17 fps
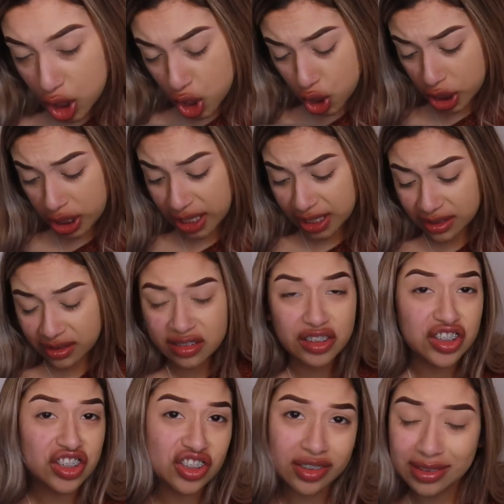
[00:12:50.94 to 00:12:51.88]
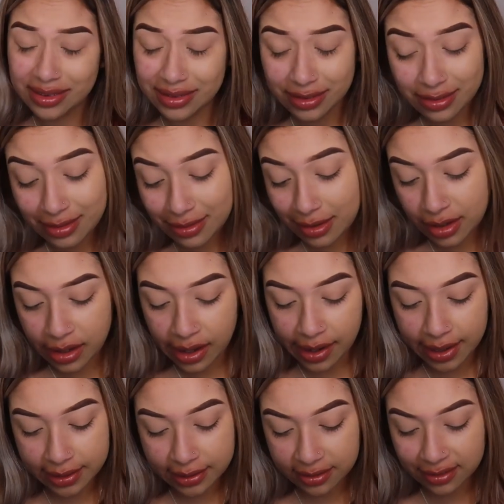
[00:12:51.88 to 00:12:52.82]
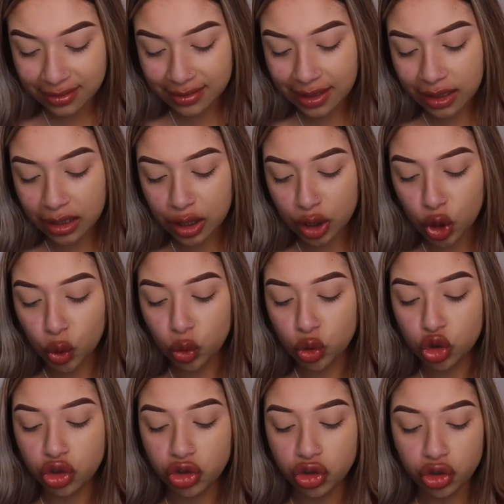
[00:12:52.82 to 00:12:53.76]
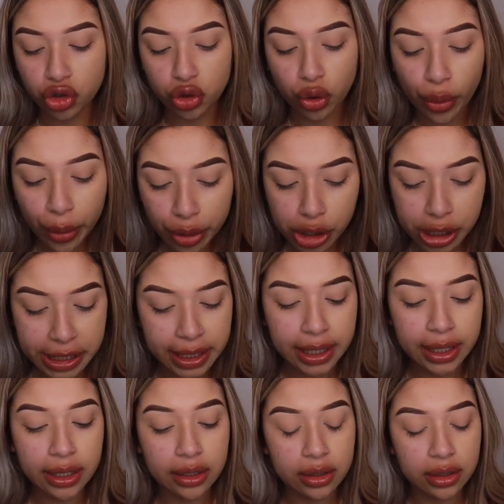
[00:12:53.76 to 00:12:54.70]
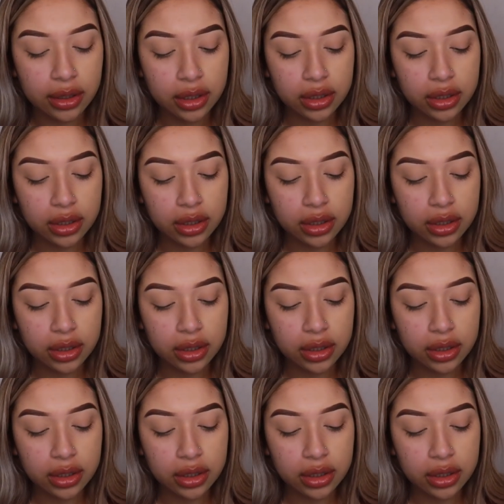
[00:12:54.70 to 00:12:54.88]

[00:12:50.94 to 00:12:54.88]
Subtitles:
Alright, so I just had to say a little story.